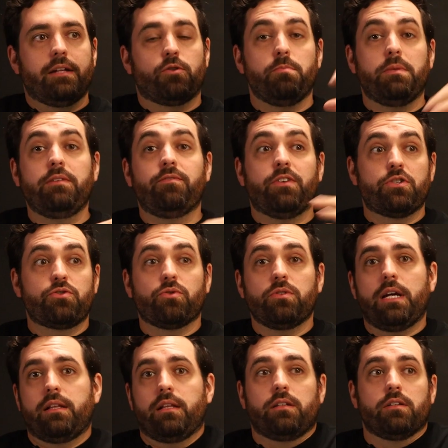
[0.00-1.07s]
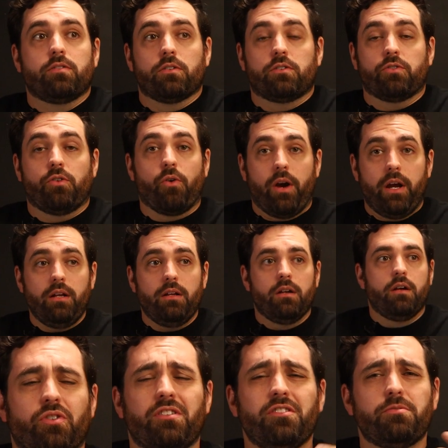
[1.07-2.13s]
to me, visually, I think this looks great.
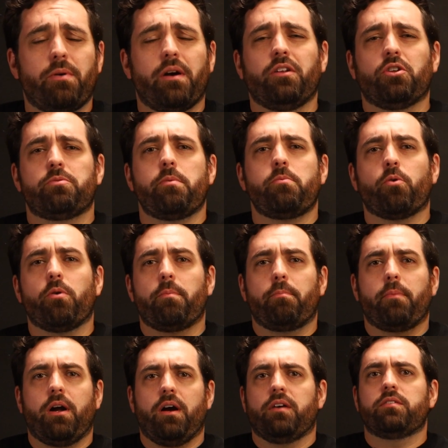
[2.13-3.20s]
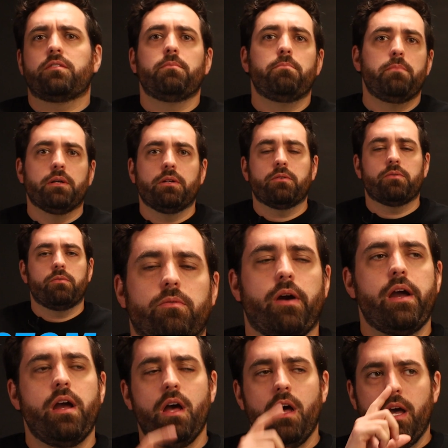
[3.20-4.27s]
So this is probably a little bit more custom built, right?